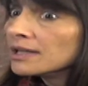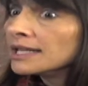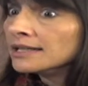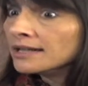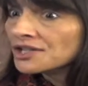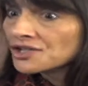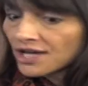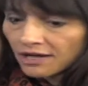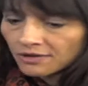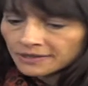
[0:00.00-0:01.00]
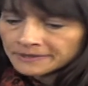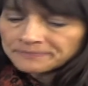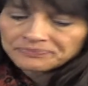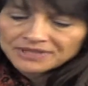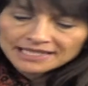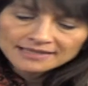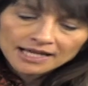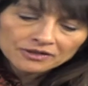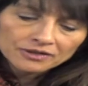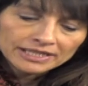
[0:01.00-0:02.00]
In a nutshell, is
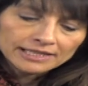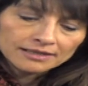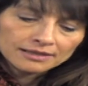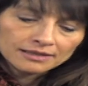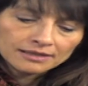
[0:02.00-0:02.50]
not only